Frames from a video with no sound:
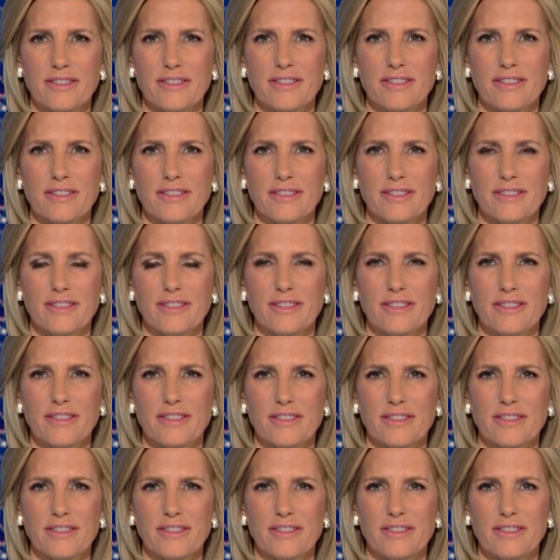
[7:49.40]

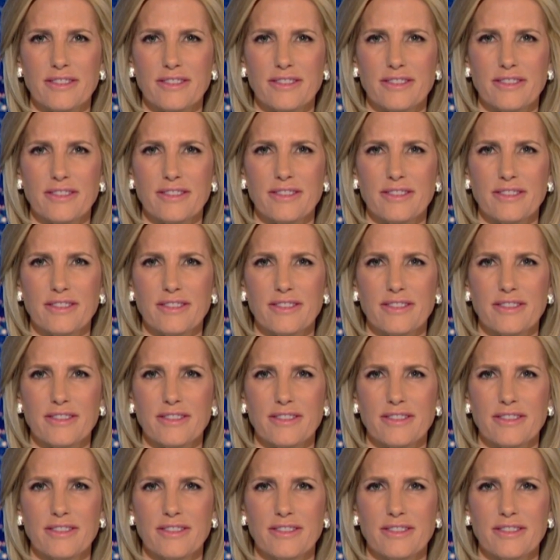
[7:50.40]

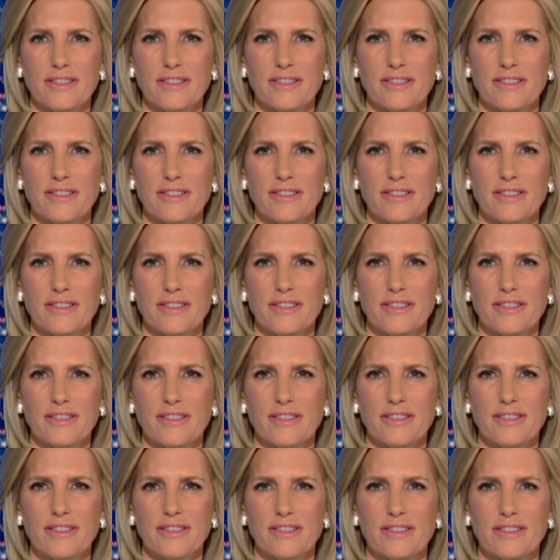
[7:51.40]

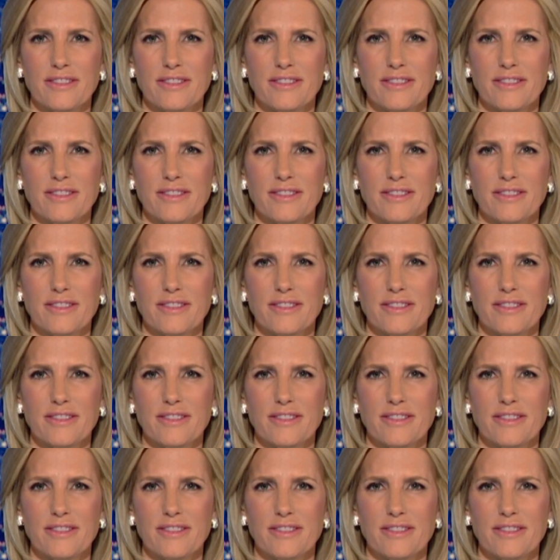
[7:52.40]
The person shown says nothing.